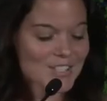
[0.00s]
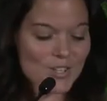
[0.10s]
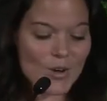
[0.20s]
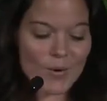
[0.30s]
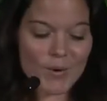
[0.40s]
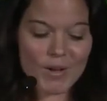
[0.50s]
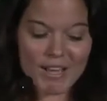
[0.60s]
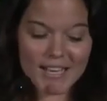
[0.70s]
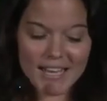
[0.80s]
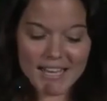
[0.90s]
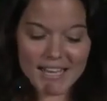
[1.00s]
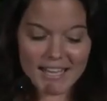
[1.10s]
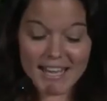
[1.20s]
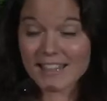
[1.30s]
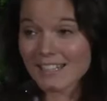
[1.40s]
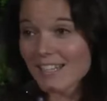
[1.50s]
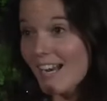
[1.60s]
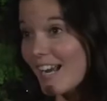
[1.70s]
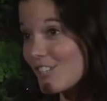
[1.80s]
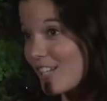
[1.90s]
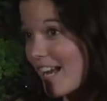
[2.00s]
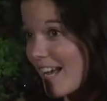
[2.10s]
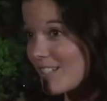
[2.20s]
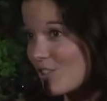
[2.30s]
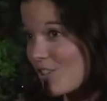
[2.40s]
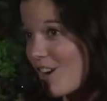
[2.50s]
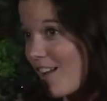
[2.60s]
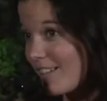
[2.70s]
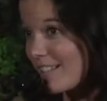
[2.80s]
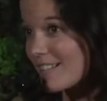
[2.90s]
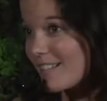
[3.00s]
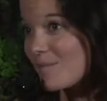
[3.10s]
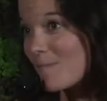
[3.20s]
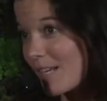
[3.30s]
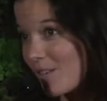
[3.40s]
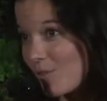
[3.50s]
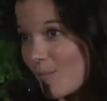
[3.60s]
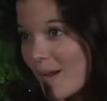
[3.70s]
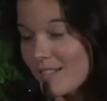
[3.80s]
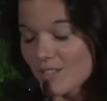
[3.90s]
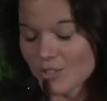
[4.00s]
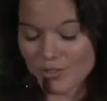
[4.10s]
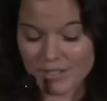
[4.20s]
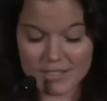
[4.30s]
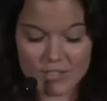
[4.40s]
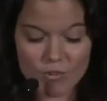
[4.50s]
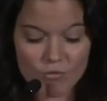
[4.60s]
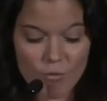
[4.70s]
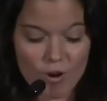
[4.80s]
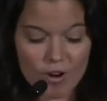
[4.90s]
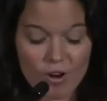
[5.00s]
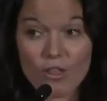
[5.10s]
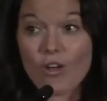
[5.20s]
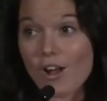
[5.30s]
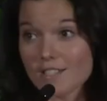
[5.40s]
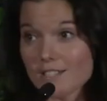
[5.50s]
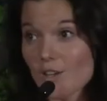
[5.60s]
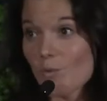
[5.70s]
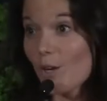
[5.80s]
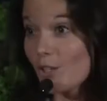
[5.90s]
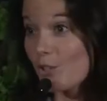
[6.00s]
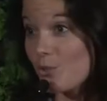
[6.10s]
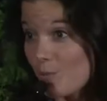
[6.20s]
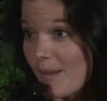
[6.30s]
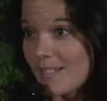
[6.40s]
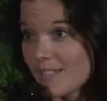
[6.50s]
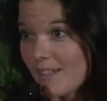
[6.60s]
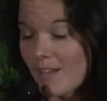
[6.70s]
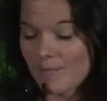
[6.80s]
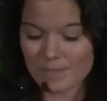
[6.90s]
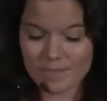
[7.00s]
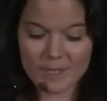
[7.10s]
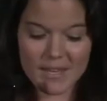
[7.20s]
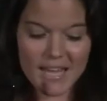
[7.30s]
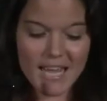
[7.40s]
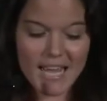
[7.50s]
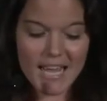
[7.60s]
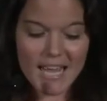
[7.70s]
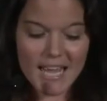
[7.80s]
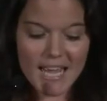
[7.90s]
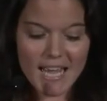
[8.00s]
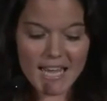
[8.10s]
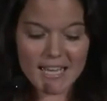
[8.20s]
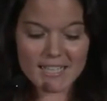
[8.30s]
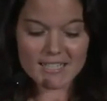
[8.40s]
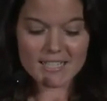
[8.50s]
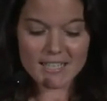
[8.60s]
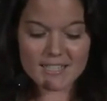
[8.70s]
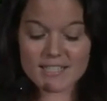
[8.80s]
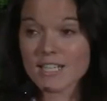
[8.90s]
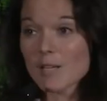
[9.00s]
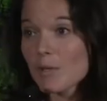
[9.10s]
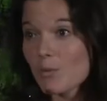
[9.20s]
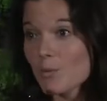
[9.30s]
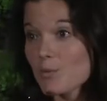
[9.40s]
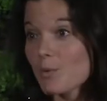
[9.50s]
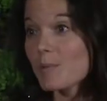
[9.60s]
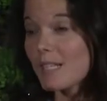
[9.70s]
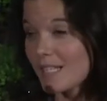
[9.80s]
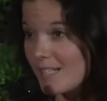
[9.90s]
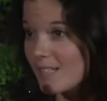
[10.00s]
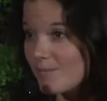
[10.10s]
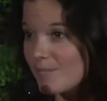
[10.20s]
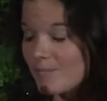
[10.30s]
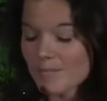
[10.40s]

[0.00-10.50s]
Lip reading: And so, Kathleen, I actually asked your colleagues and many of your past students for thoughts on what you meant to them. And a statement was repeated